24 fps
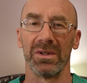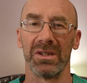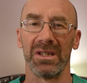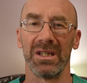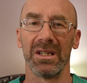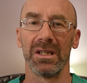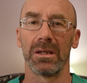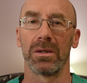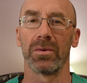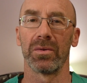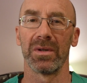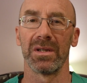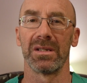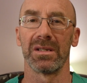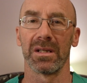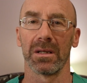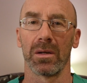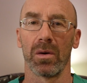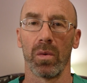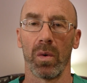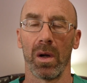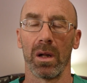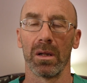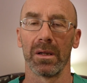decrease the
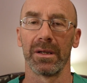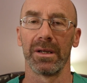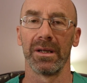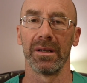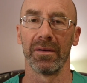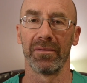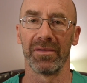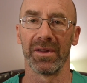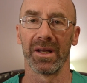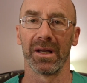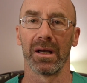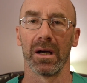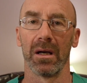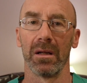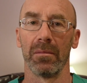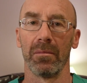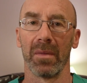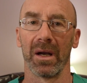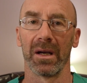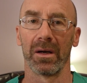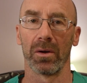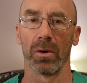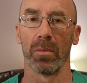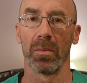quality of the gut
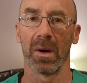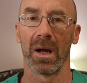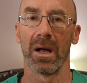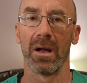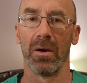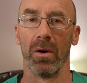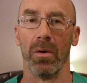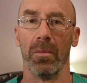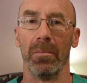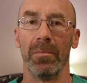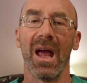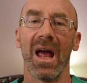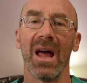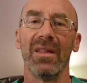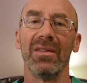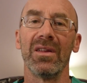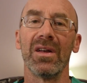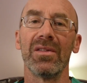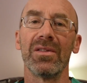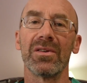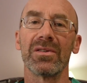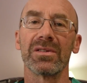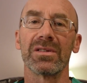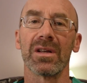microbiome. And
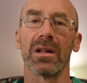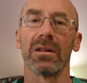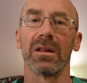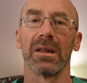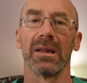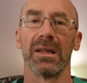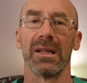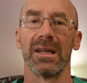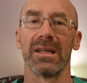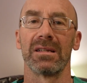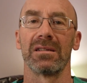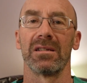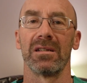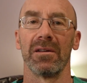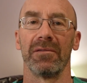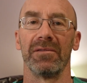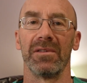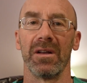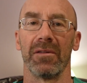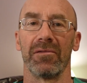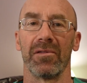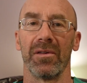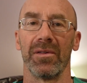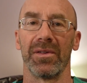then there's a list of
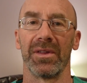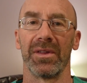different